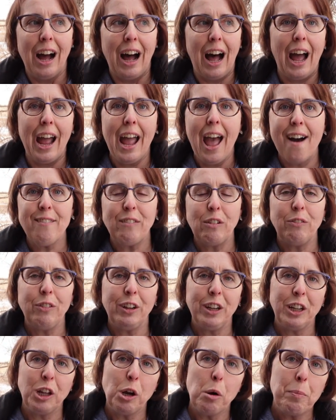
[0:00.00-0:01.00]
I have a
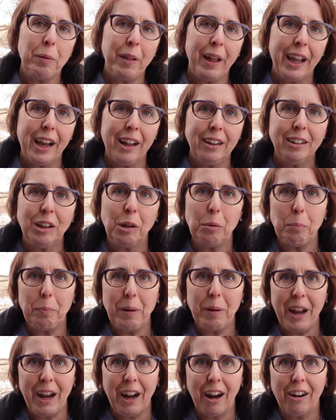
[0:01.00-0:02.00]
video plan
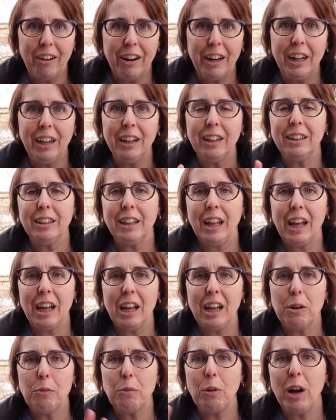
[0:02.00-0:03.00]
comparing the
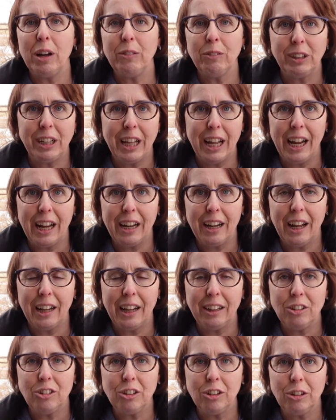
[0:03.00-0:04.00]
A1 with the
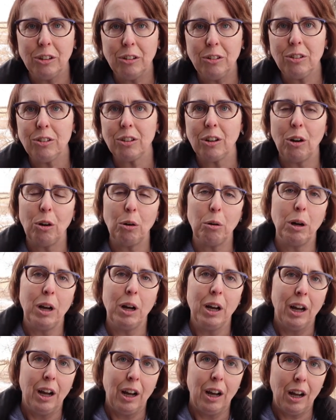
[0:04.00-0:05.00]
A9 II, so
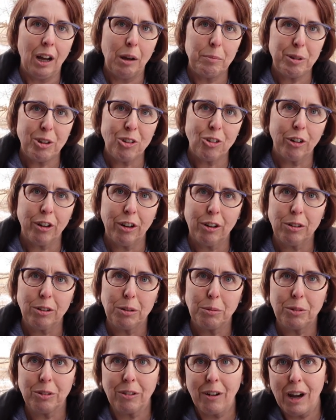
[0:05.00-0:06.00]
be sure you're
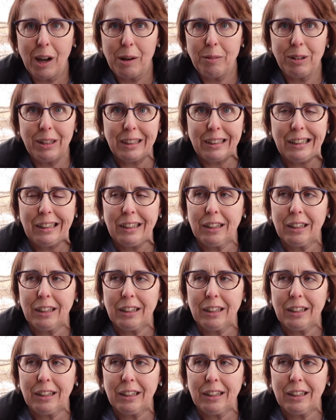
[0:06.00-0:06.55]
subscribed,